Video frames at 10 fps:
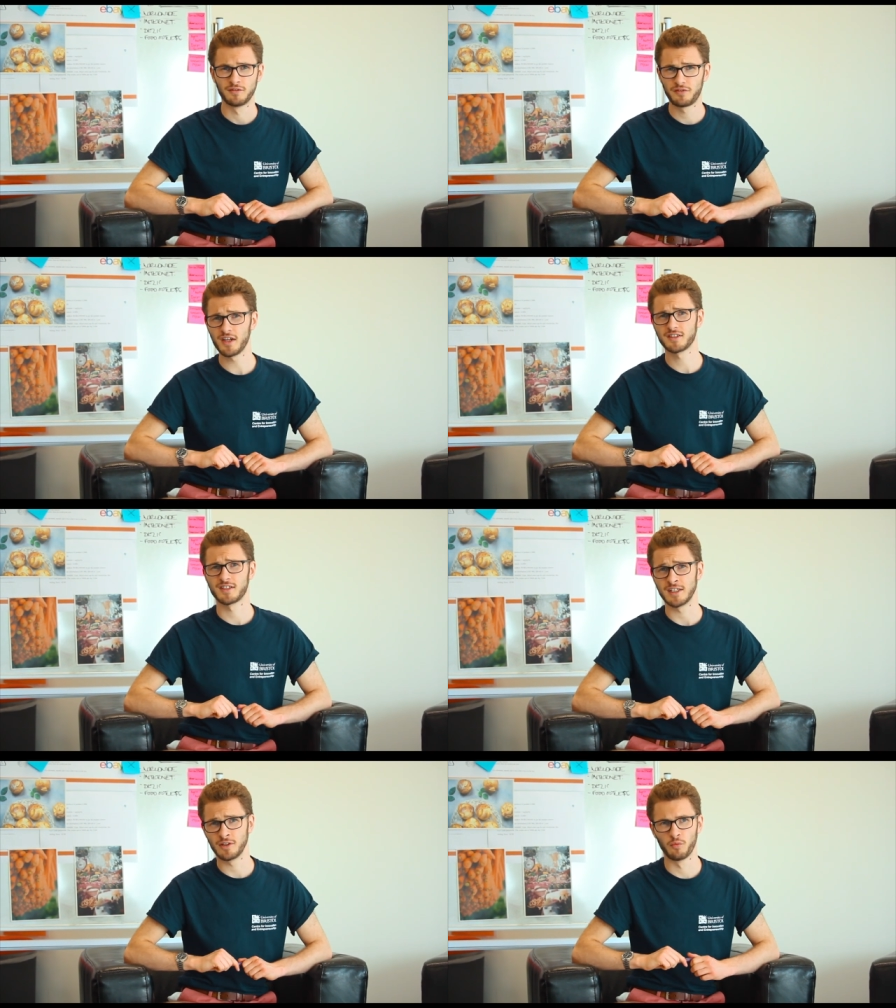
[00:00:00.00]

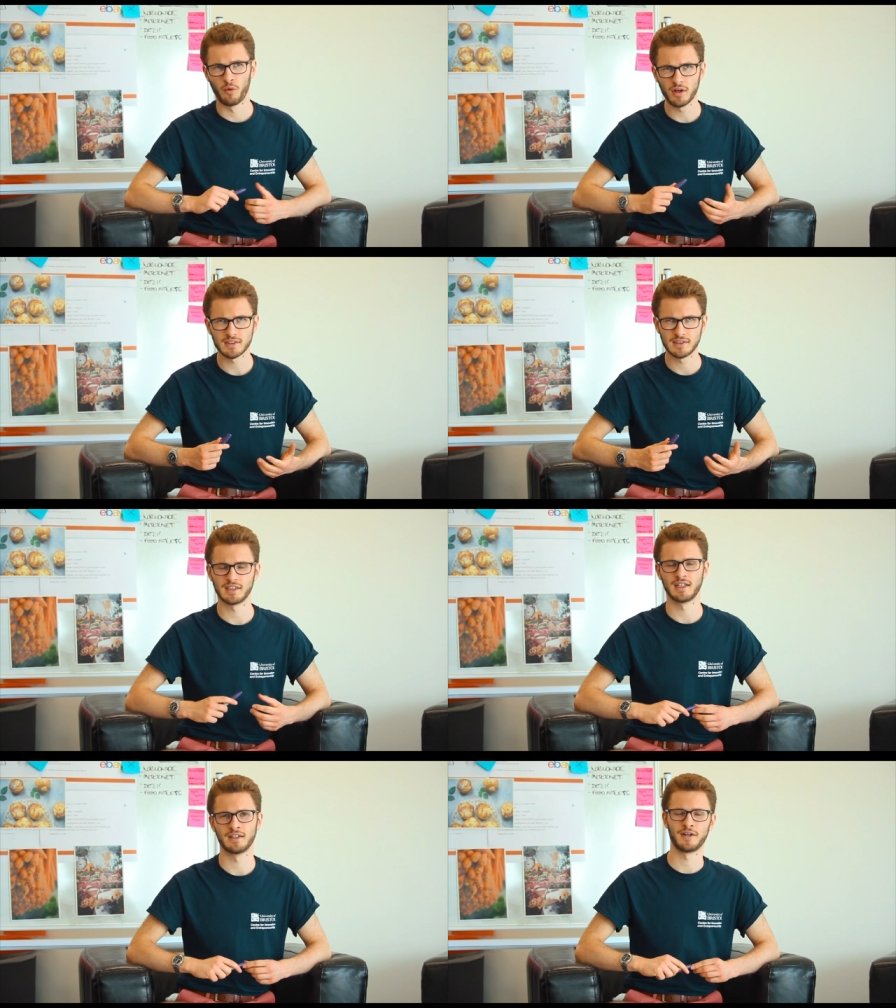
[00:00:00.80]
Firstly, what is
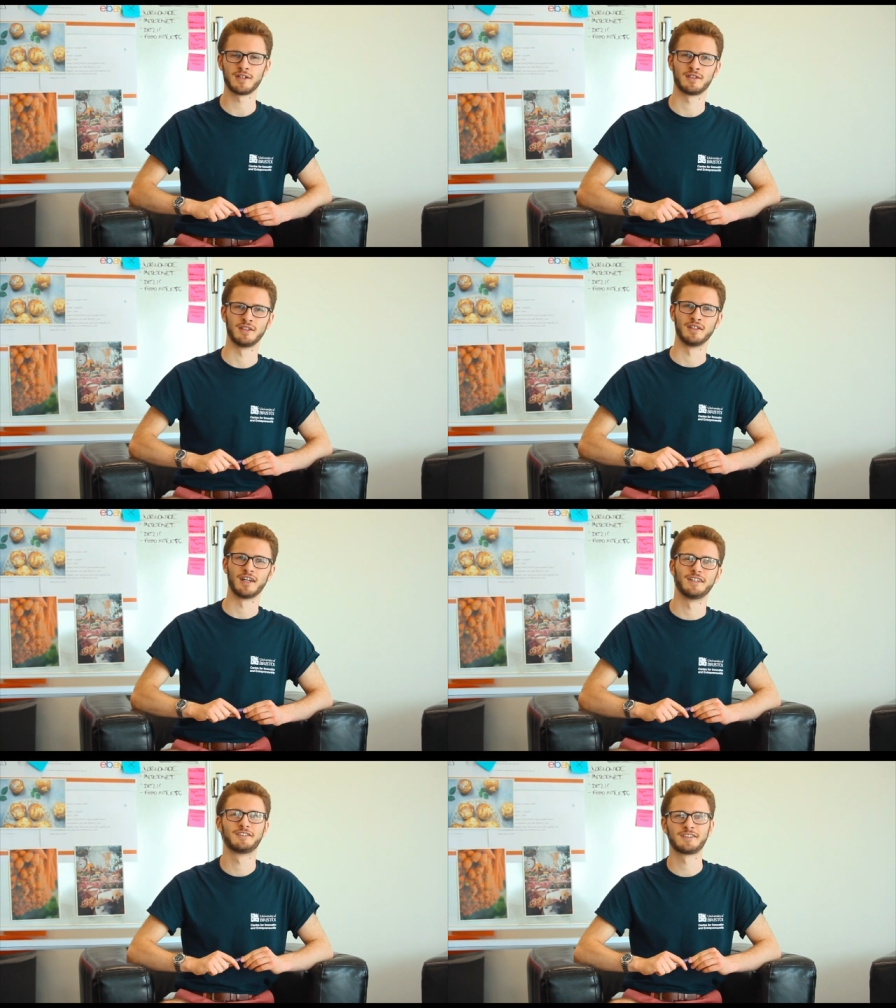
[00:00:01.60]
innovation?
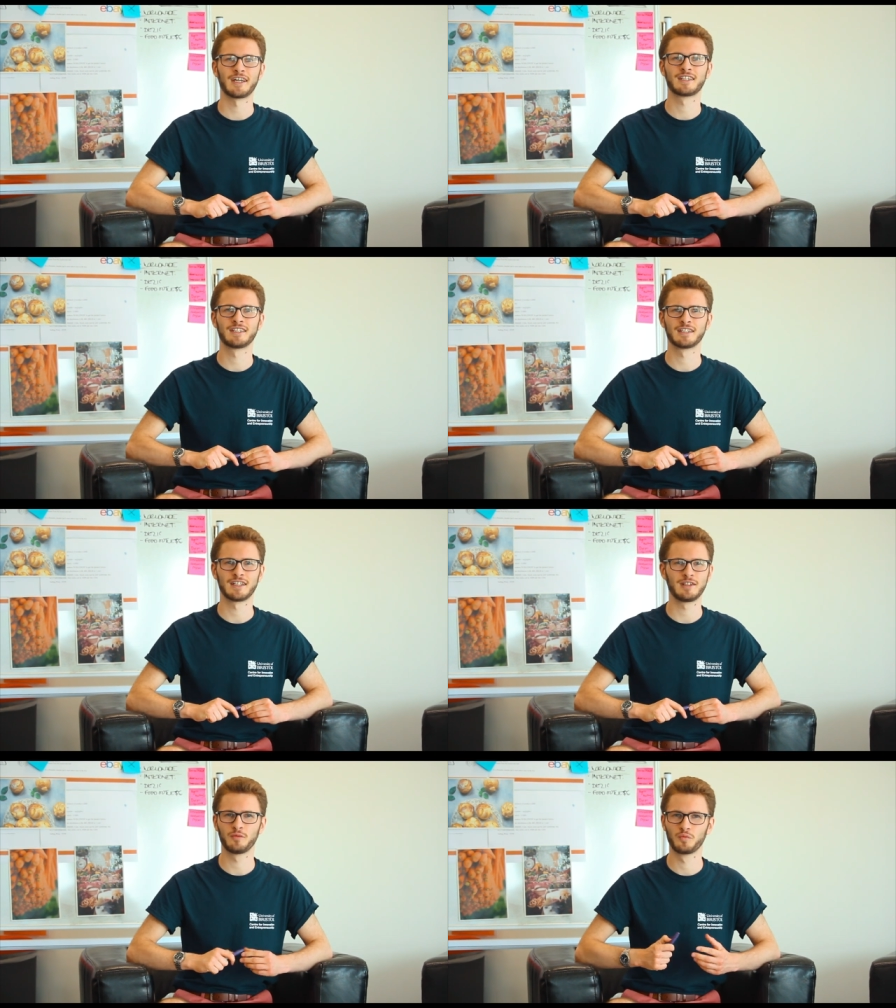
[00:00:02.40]
And
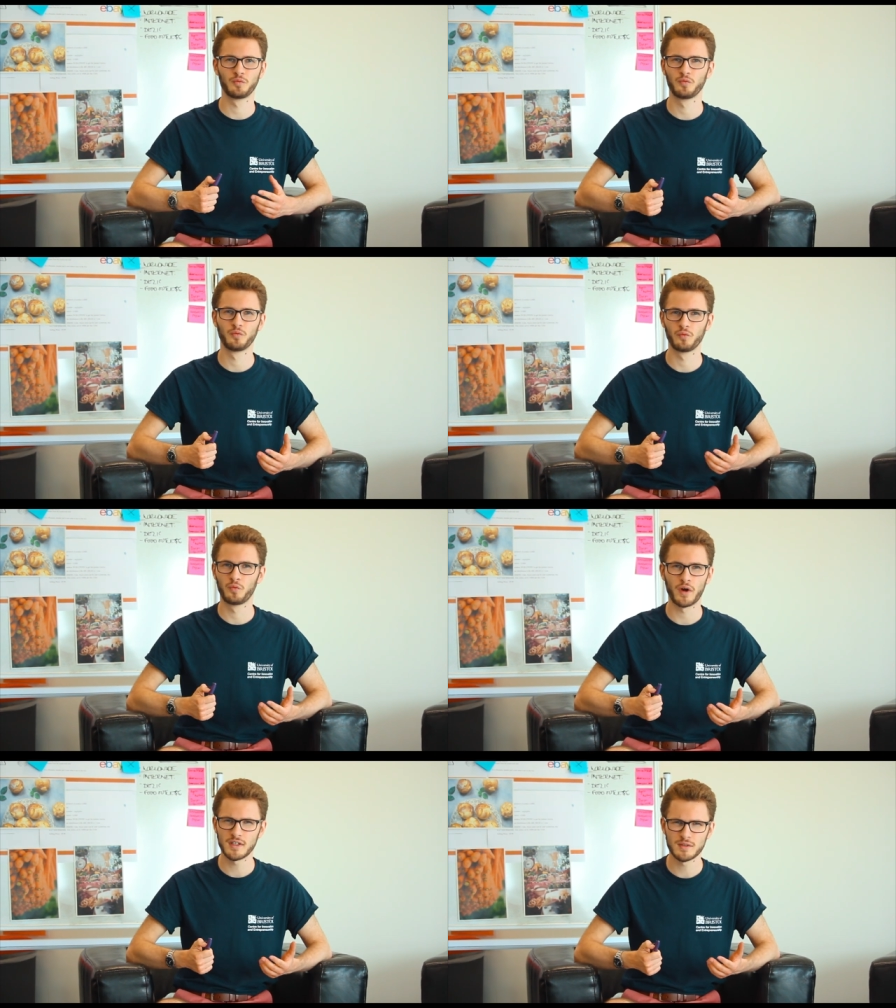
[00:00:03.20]
secondly,
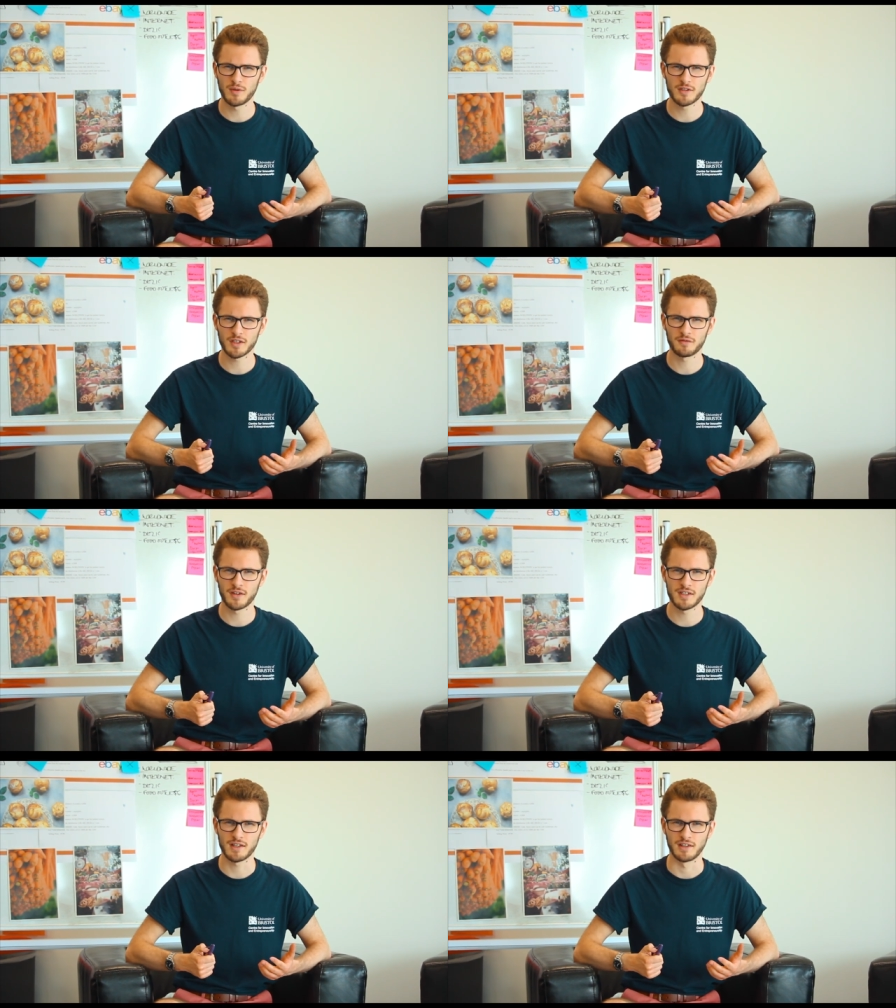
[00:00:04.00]
where does music
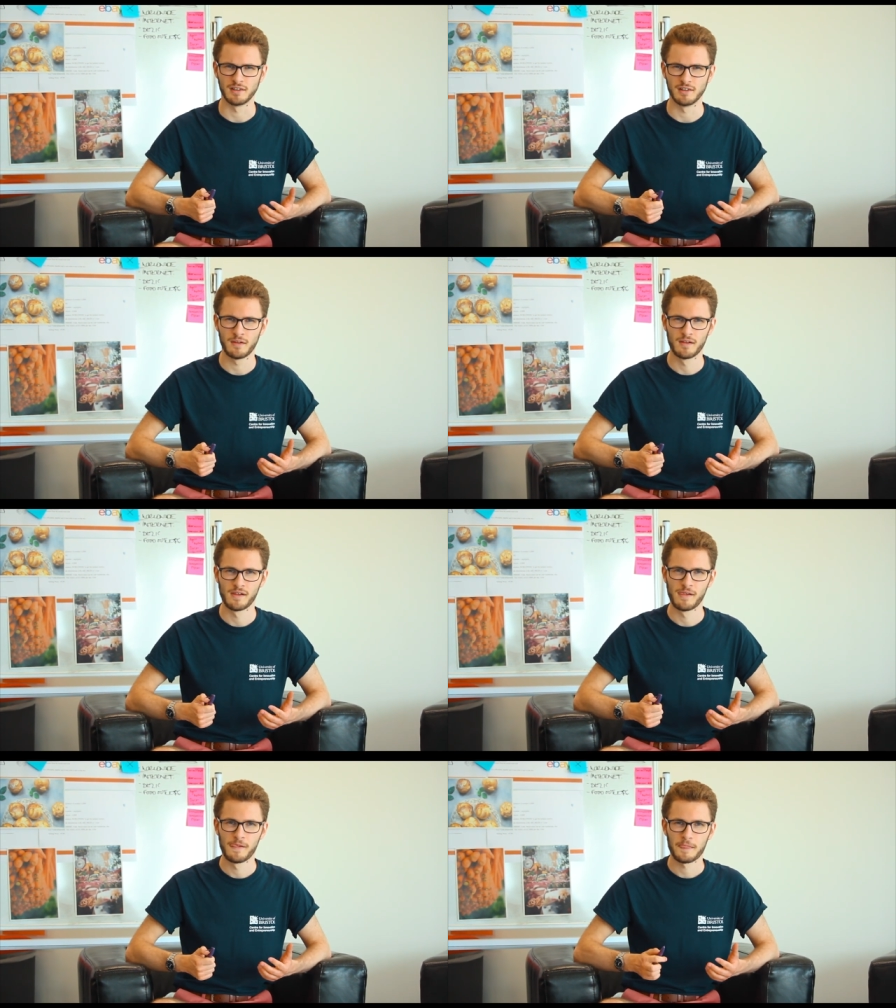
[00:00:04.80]
fit in?
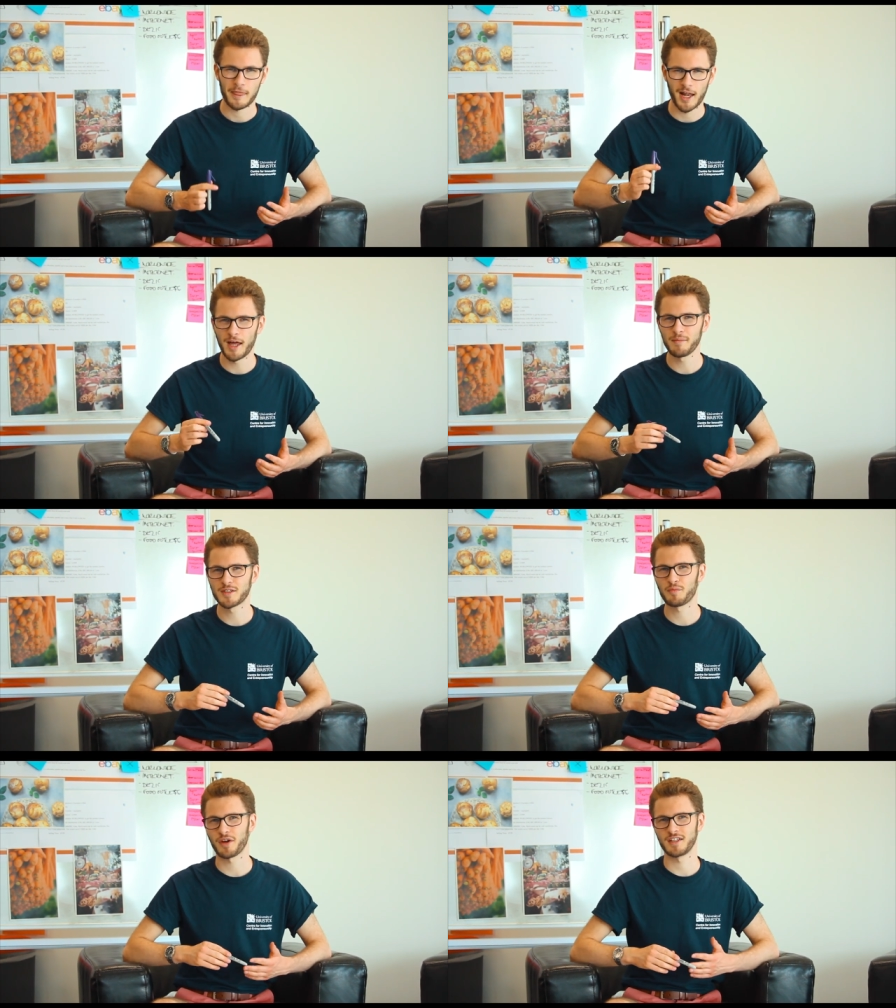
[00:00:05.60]
Allow me
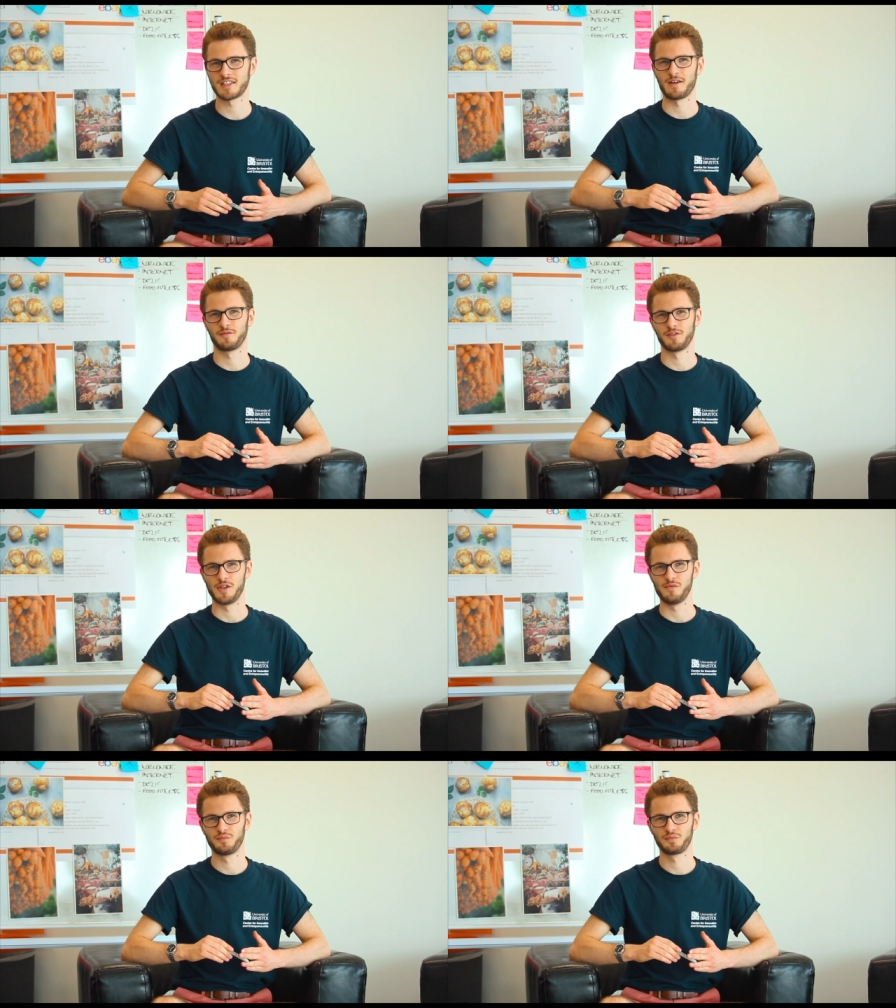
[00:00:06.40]
to break it down for you.